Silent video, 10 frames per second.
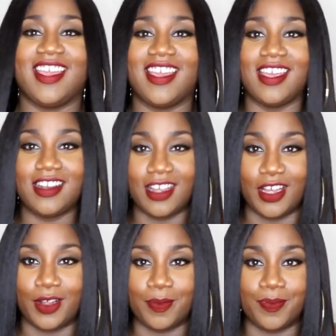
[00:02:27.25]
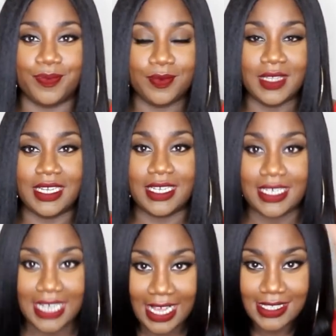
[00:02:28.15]
and um,
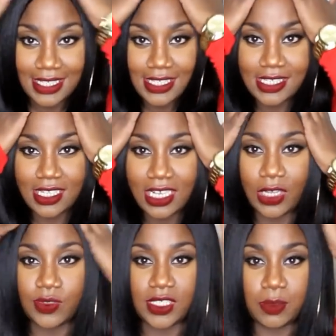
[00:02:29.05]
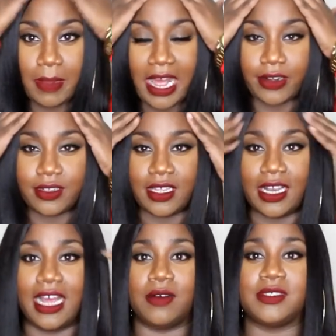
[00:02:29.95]
yes, this is the closest powder
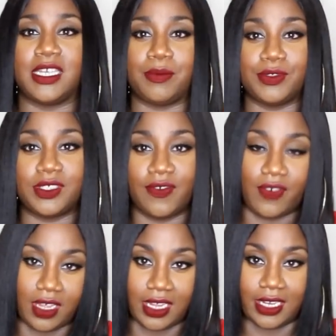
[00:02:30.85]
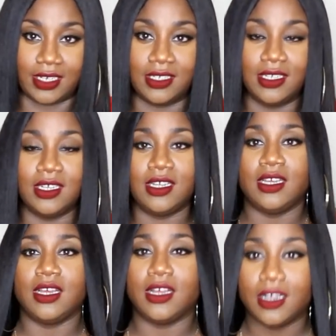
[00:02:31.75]
that I was able to find.
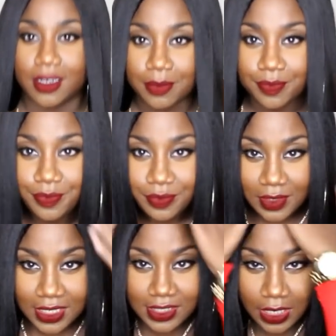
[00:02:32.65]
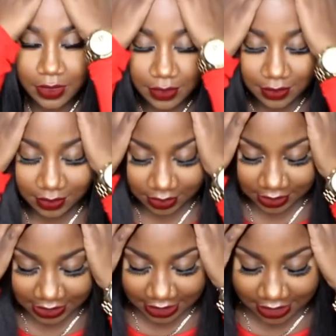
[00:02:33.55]
Um, so you
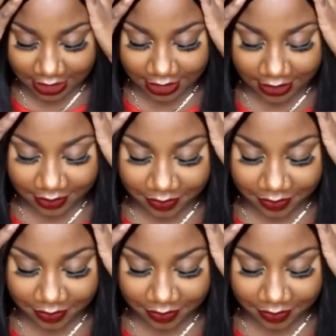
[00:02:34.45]
can take a look.